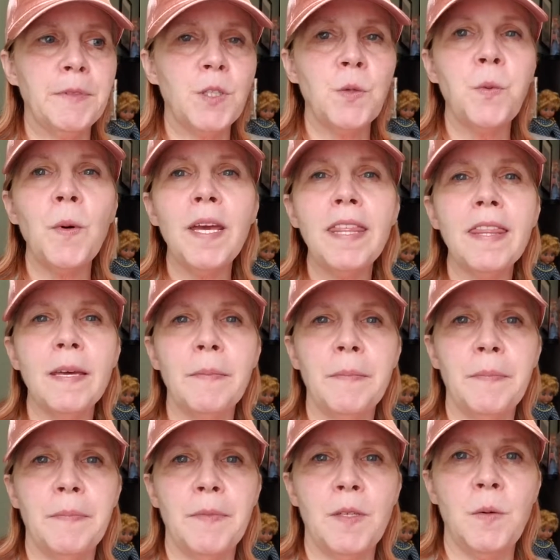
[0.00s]
tweak
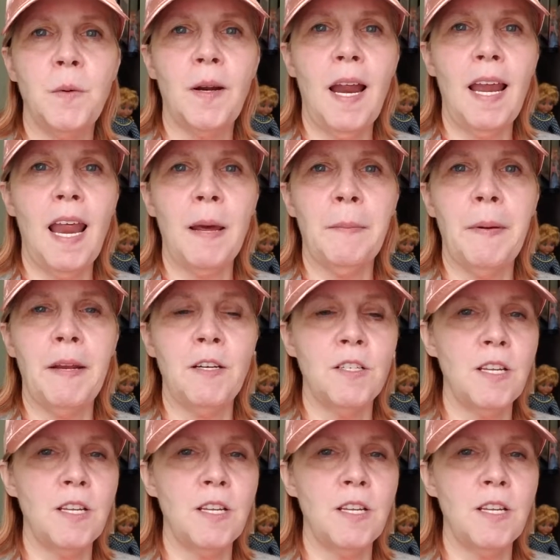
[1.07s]
them to what I like better.